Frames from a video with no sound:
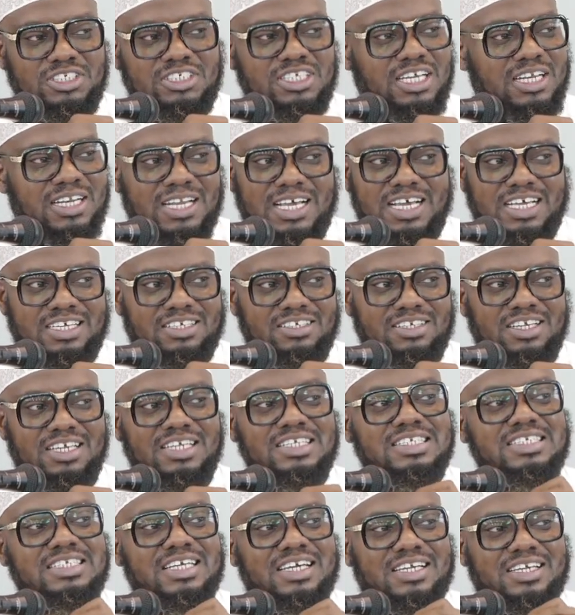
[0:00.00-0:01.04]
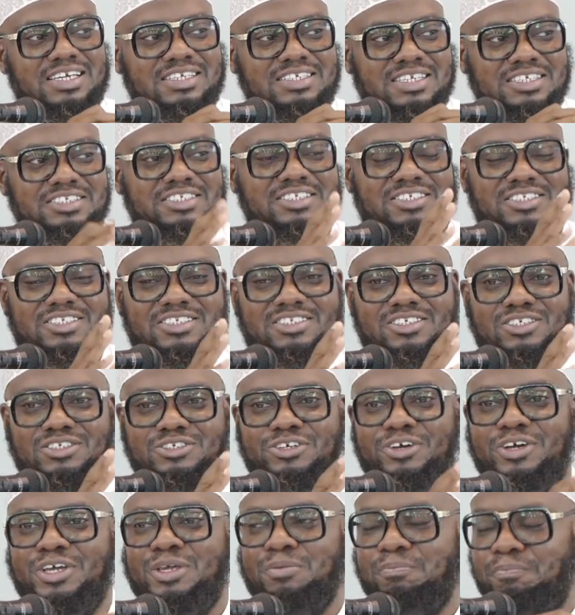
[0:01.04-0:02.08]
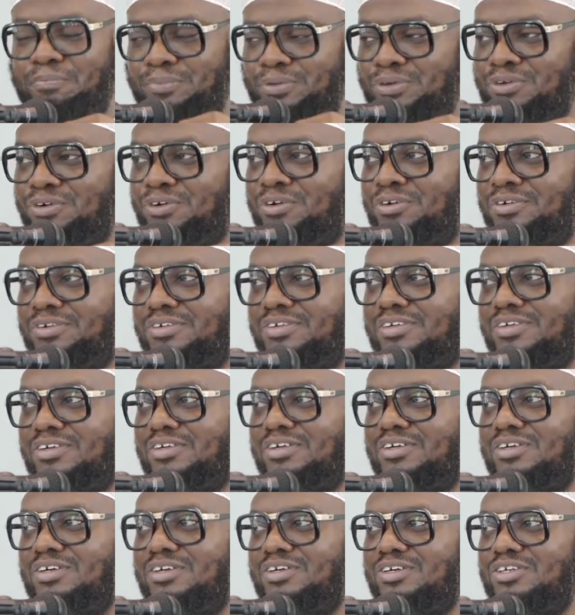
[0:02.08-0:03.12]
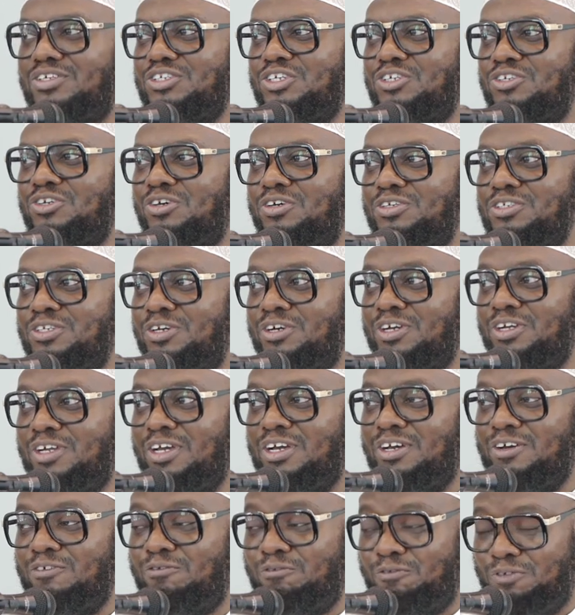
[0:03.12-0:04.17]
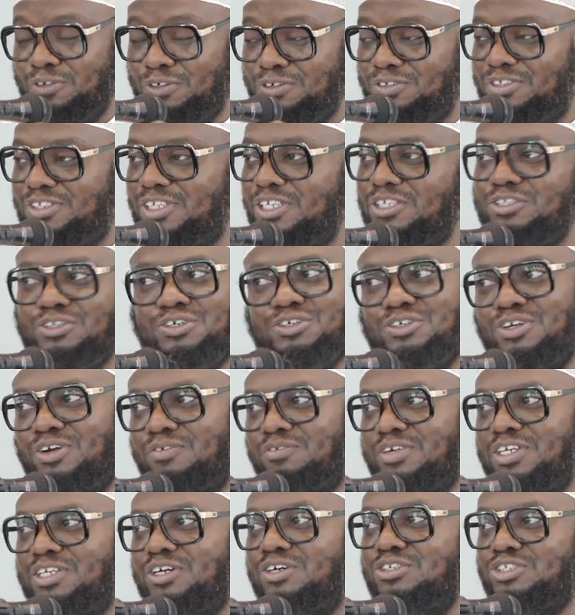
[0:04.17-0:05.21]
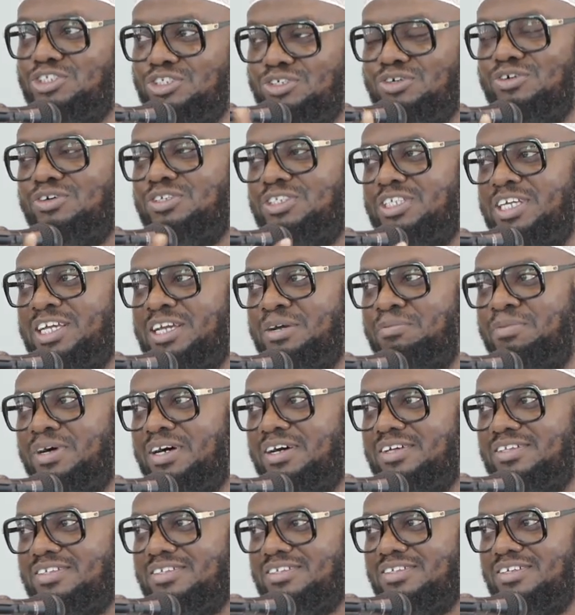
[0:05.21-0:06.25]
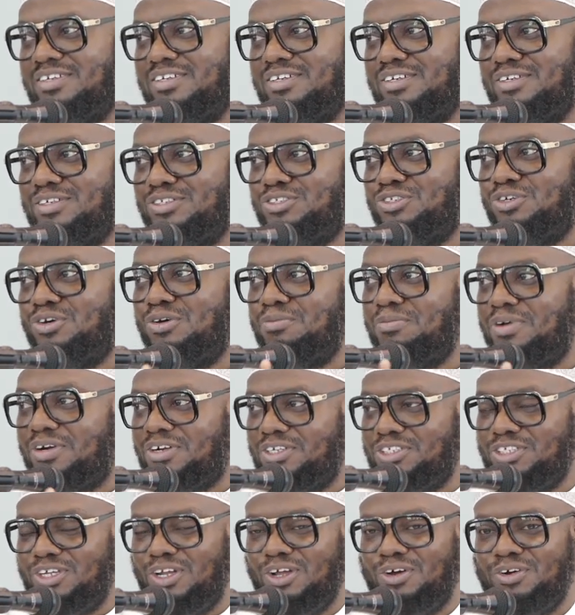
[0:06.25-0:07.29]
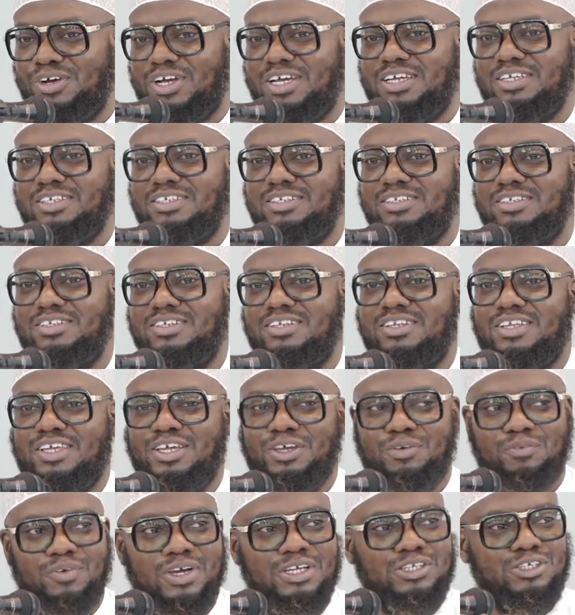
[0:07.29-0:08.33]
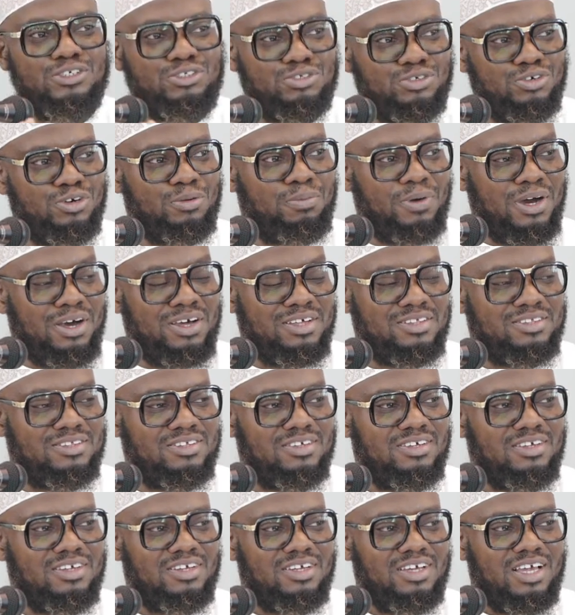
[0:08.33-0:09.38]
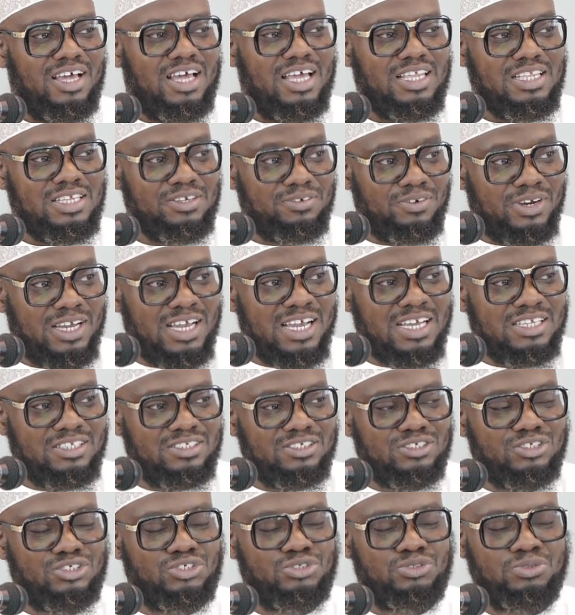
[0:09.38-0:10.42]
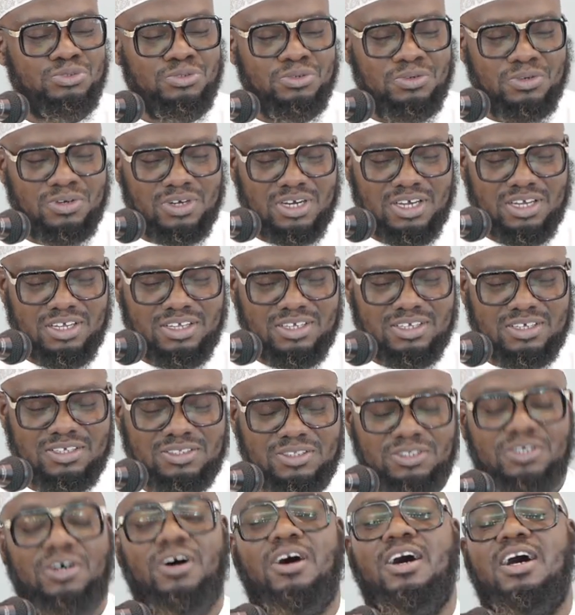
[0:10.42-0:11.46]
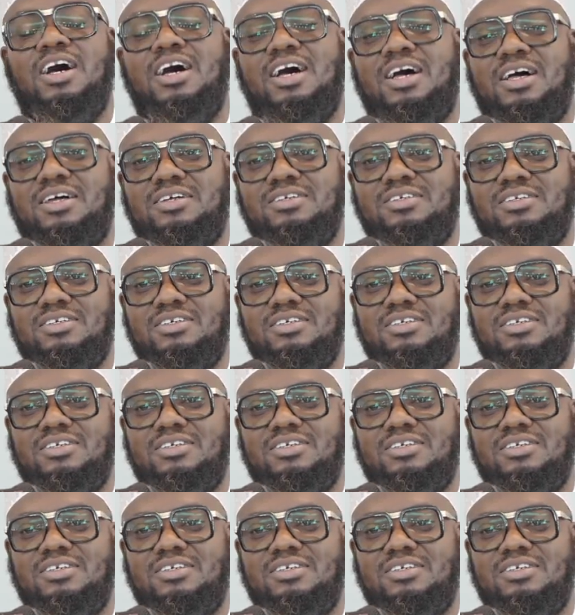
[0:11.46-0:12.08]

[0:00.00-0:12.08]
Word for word: She said, La, innaka najis. You're impure, you're not you're uh, filthy, you cannot read it until you go and take a bath. So Umar radiallahu an, he went, he took a bath. And he read Surah Taha.